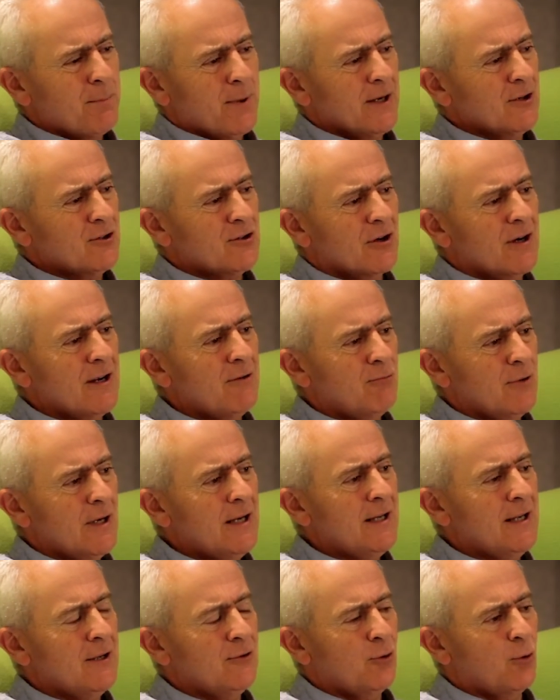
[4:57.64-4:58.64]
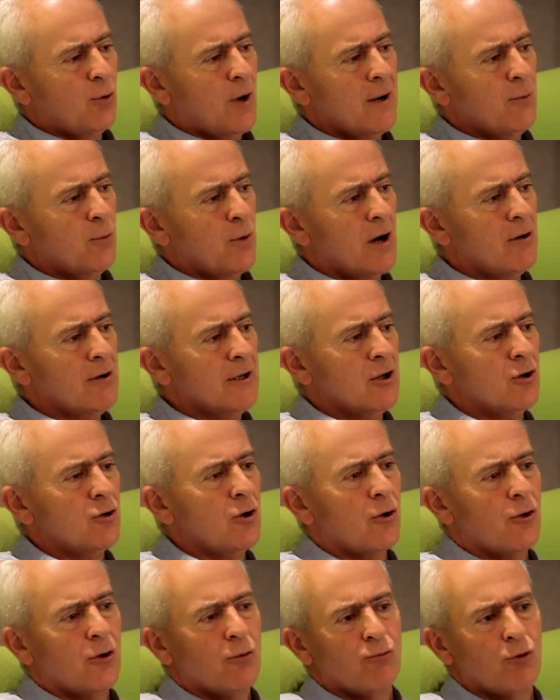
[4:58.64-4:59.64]
picture, it really is quite worrying. You
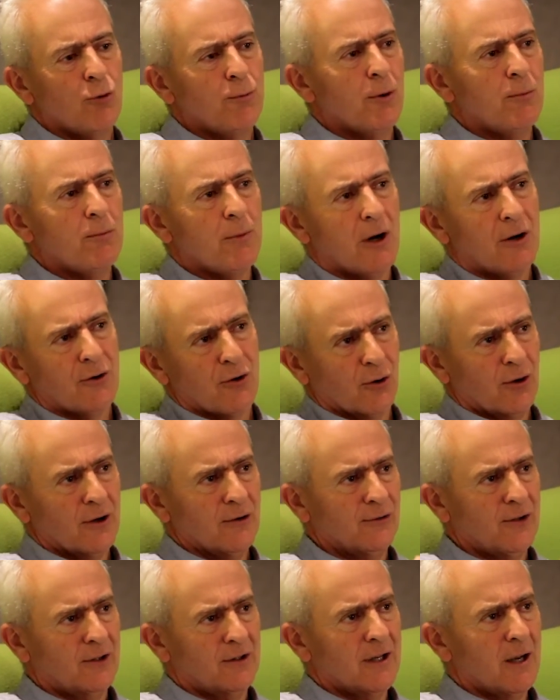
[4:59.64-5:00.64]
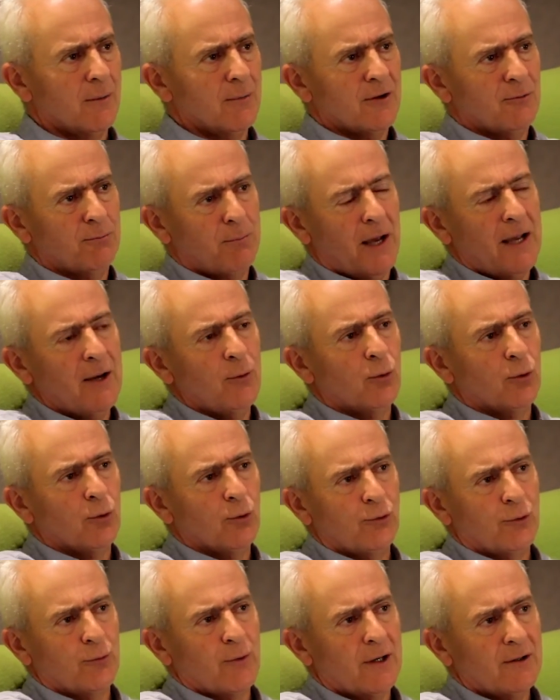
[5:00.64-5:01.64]
know that Rupert Murdoch is setting up these
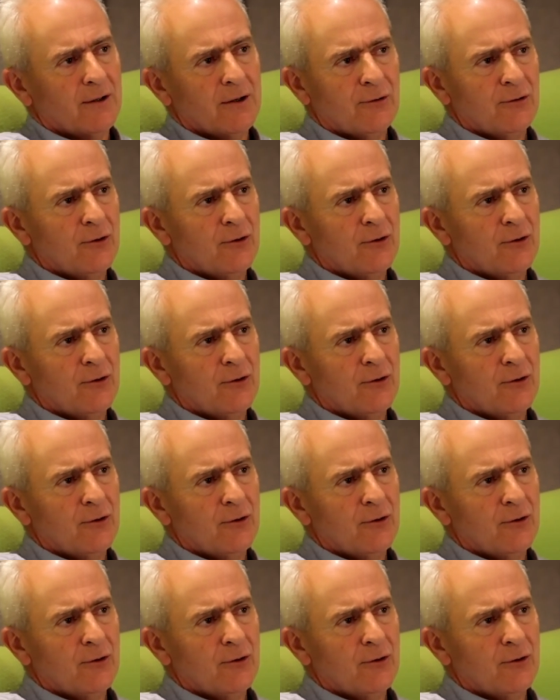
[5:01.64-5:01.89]
paywalls around his